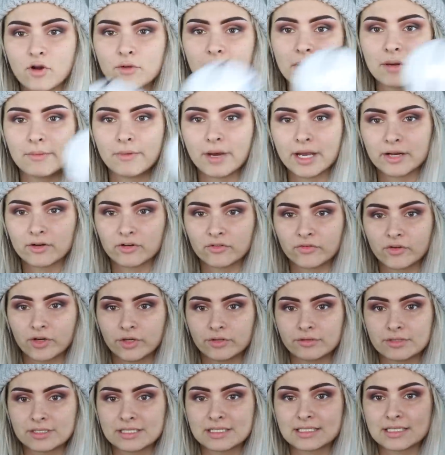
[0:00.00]
got my
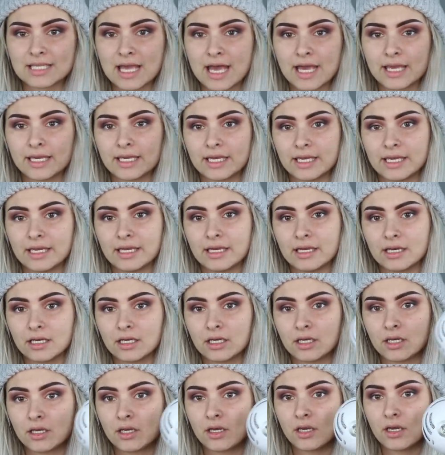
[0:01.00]
microphone sat here
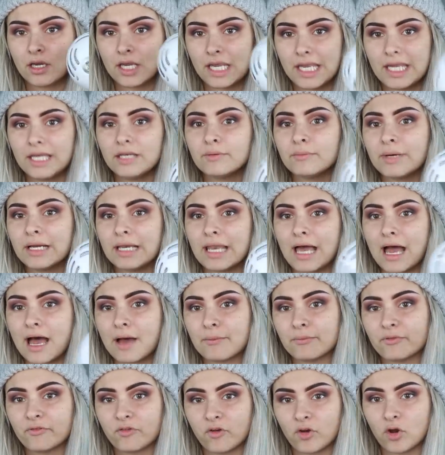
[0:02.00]
in my
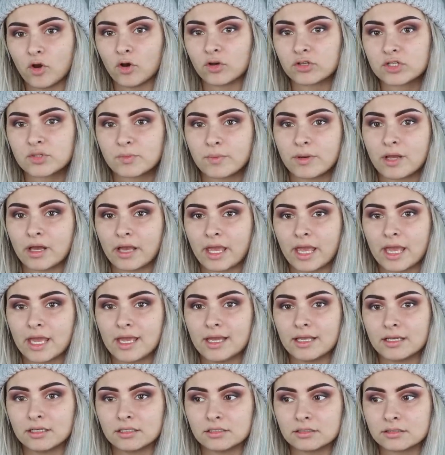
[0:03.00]
lap, forgot to plug it
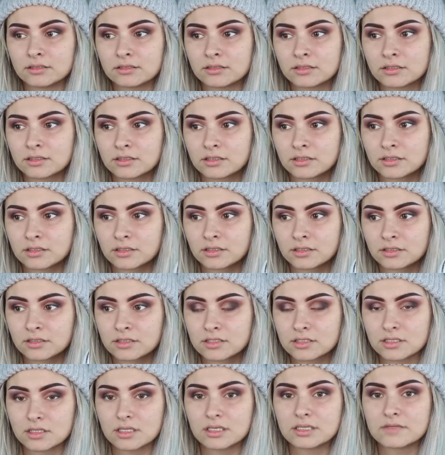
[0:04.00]
in.
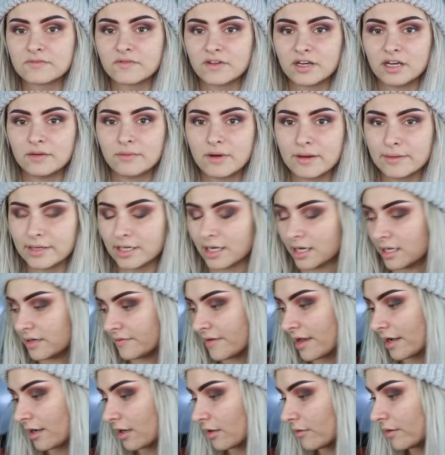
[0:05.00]
So this video might be kind
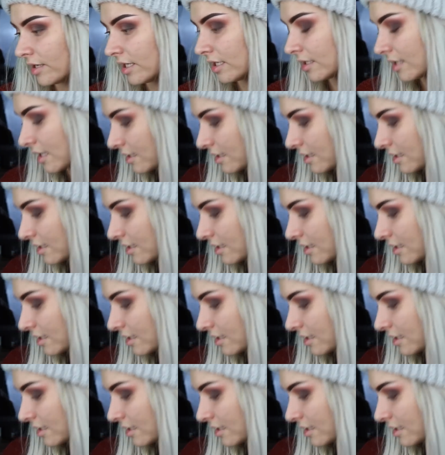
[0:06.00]
of echoey.